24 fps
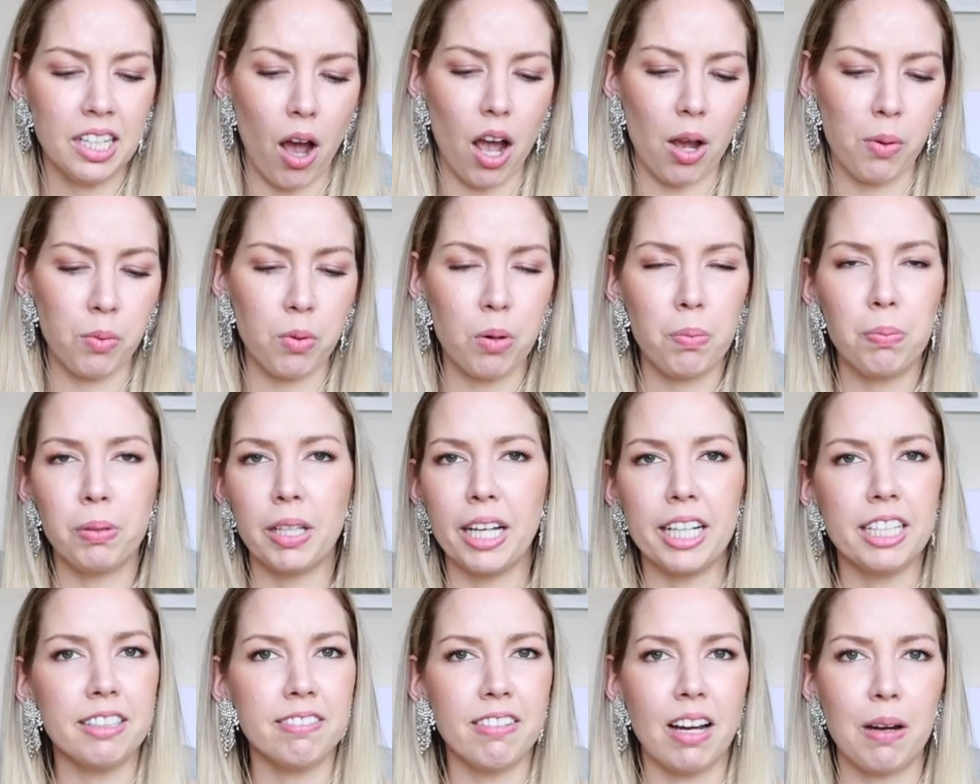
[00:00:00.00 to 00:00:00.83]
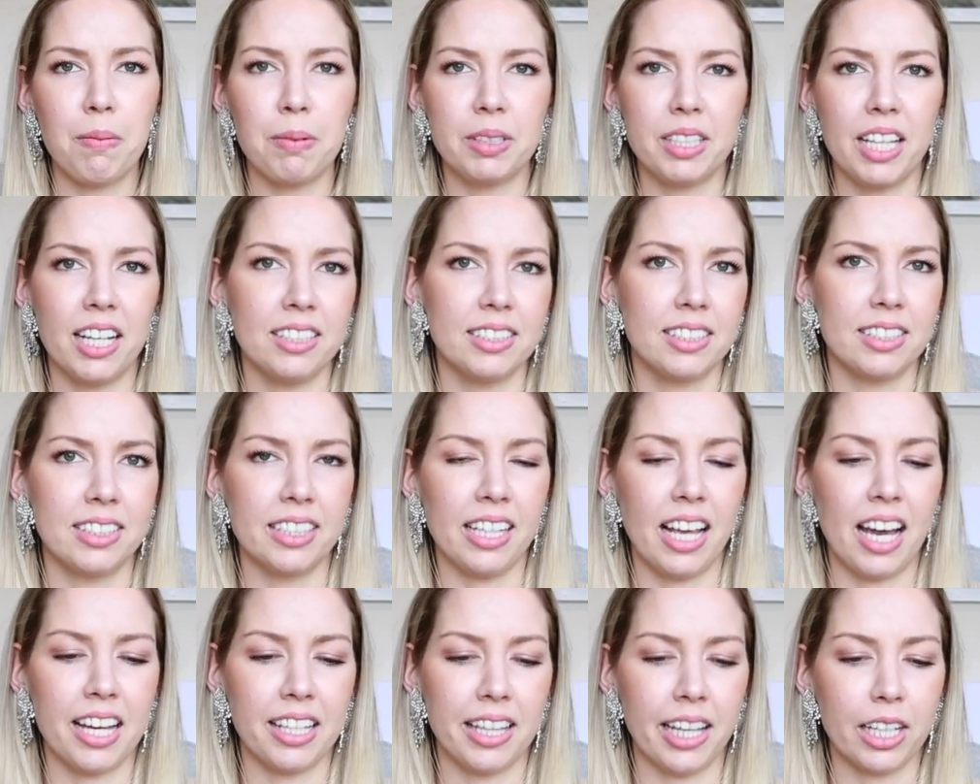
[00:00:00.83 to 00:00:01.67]
I will play around with that and
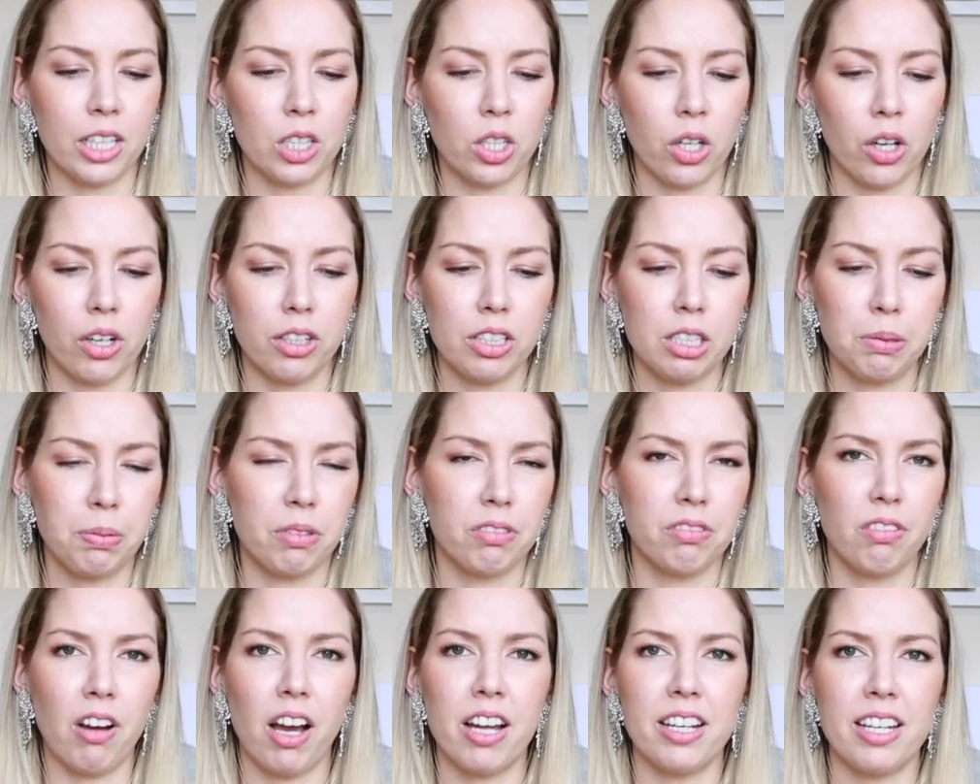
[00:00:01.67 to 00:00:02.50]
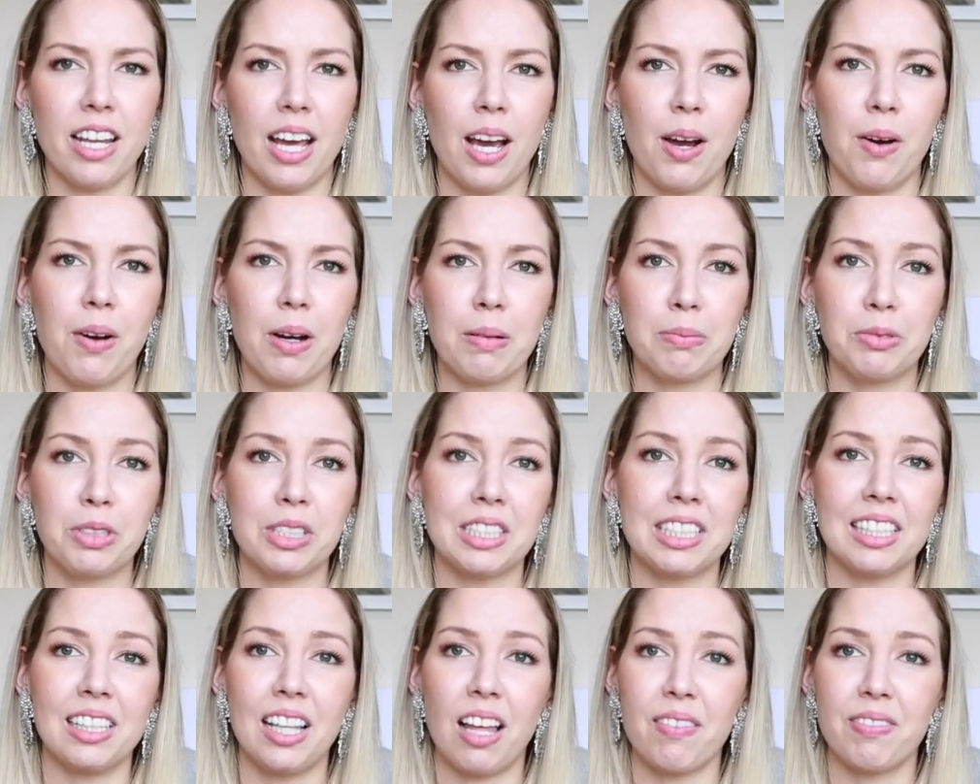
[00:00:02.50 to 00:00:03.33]
see how that goes, but right now I'm
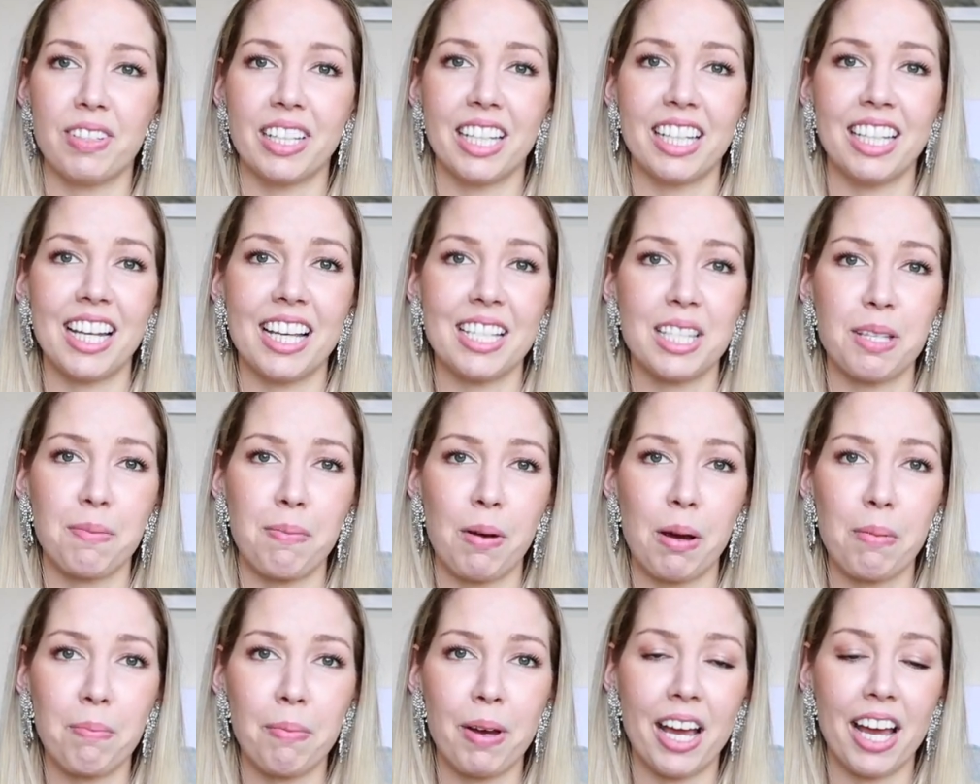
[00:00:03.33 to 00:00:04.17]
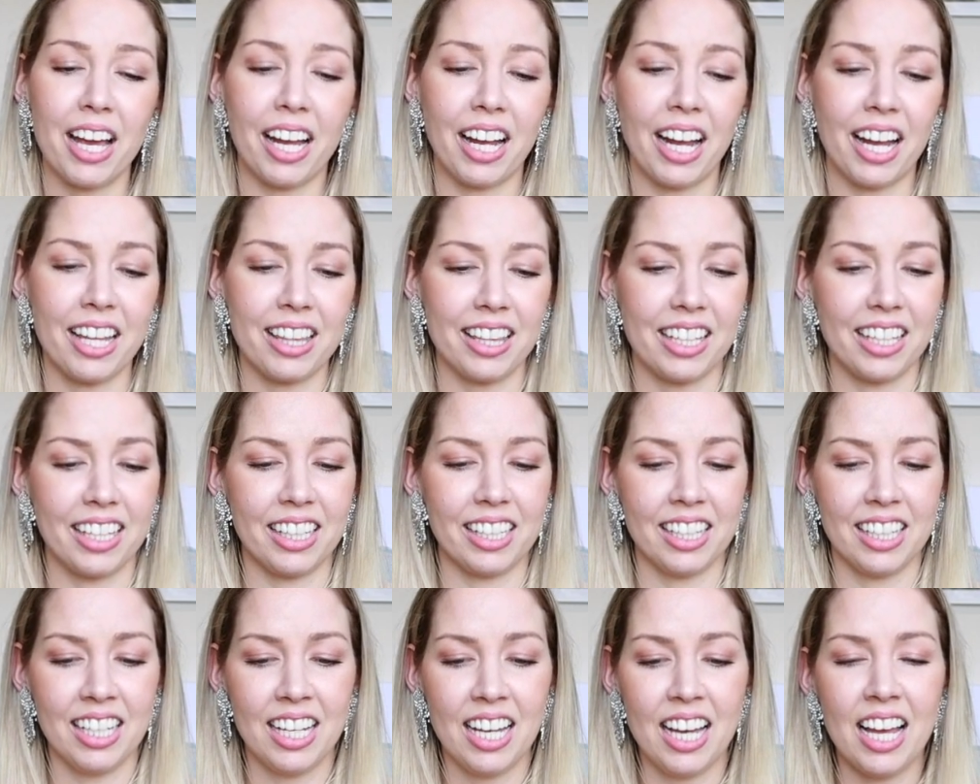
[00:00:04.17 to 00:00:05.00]
just loving it as a bum bag. I
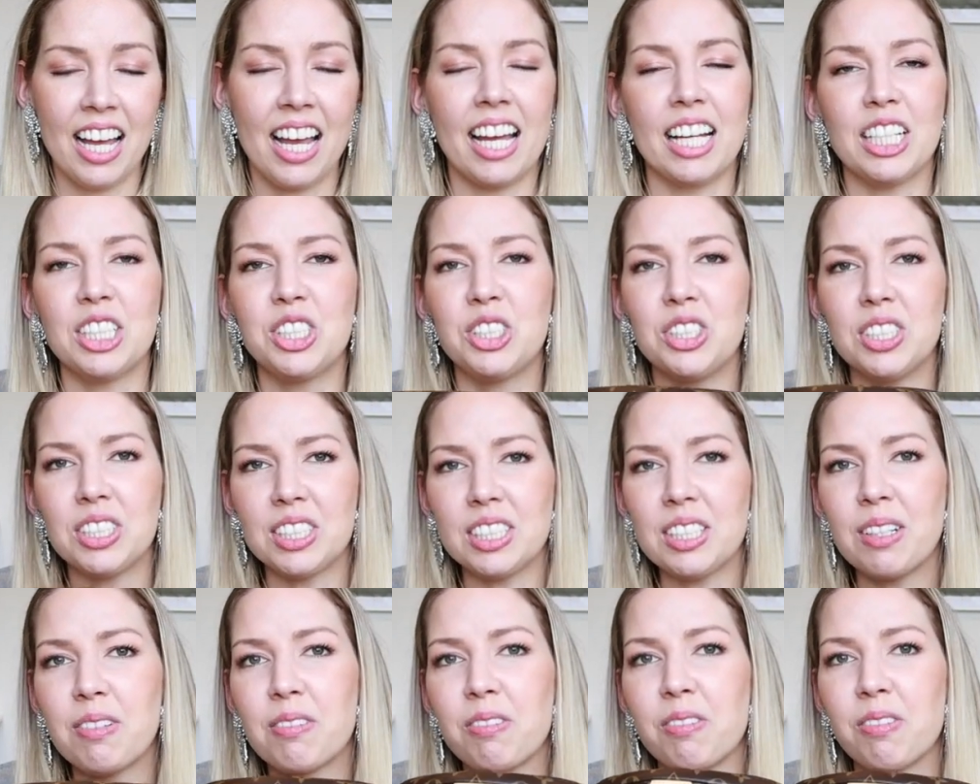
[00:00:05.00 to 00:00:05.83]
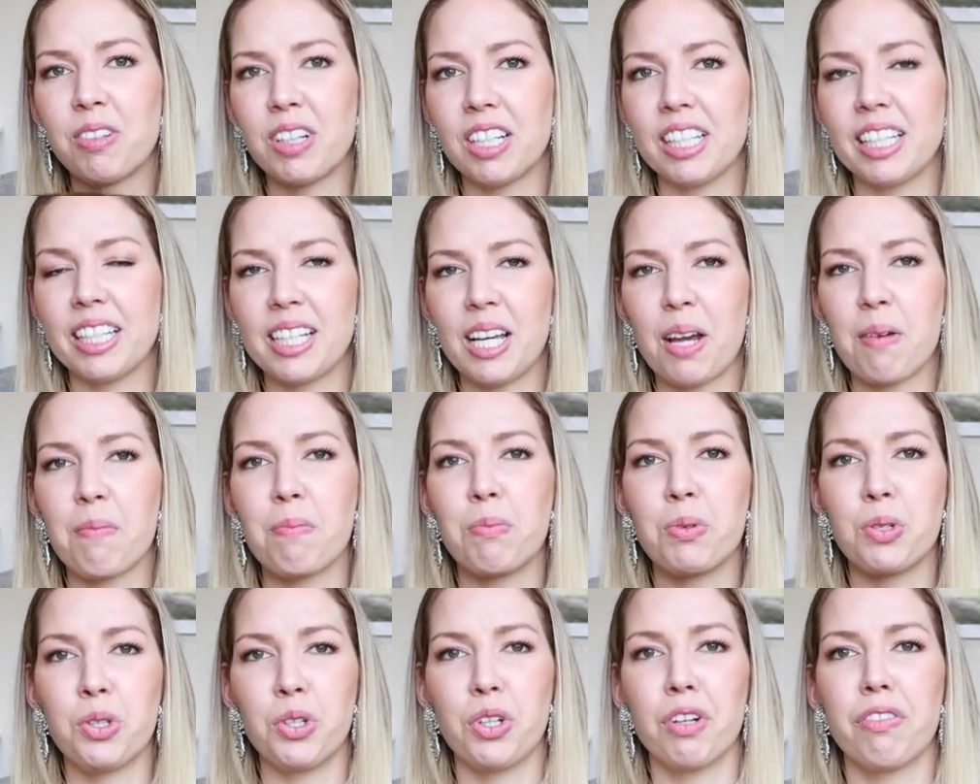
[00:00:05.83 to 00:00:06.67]
think it's just a really
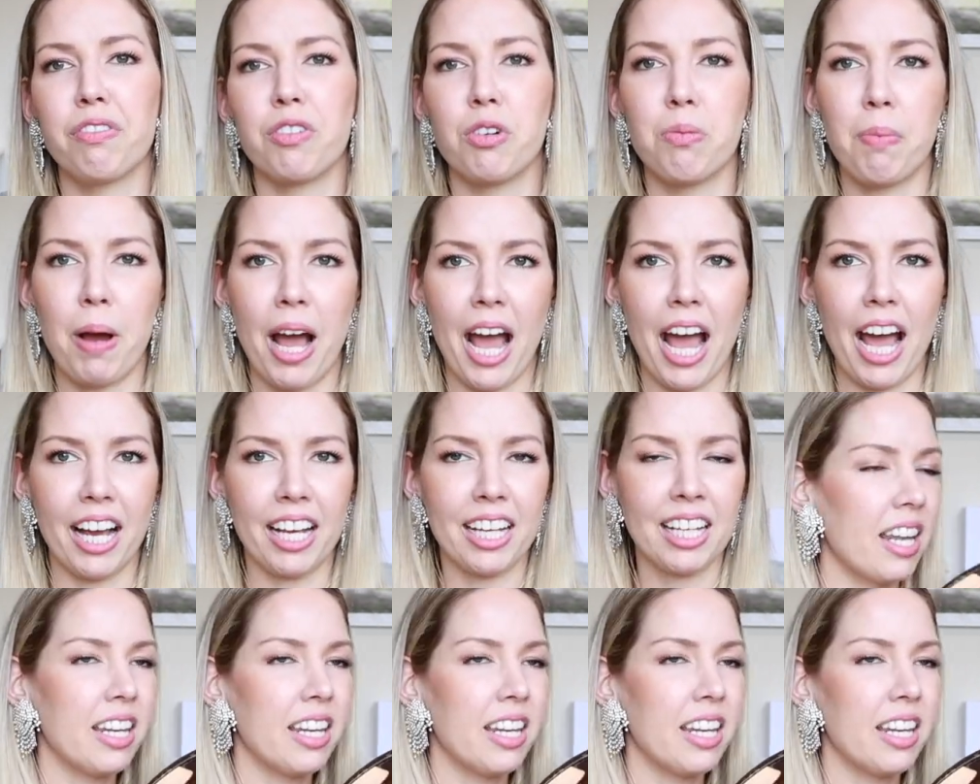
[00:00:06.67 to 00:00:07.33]
beautiful bag.